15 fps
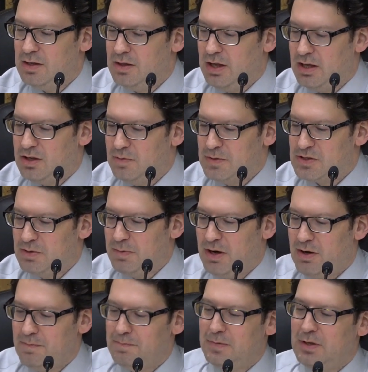Thank you, Mr.
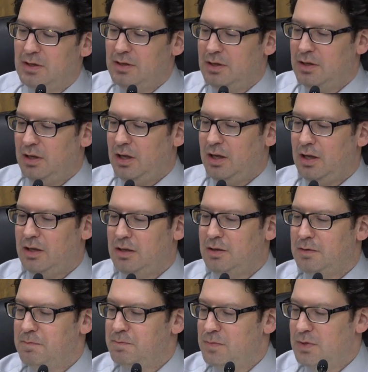Mayor.
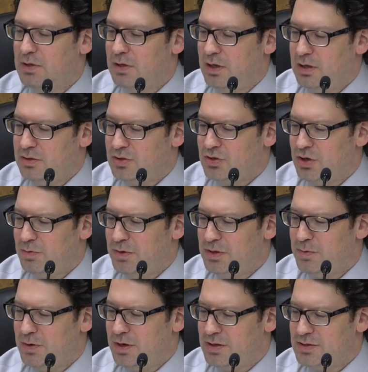And should I read
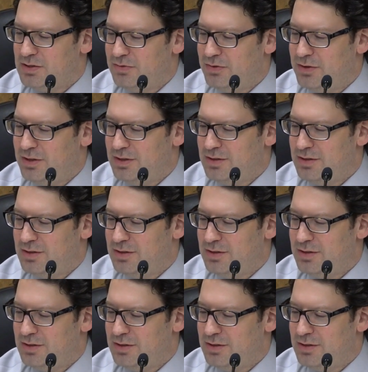the whereas for this?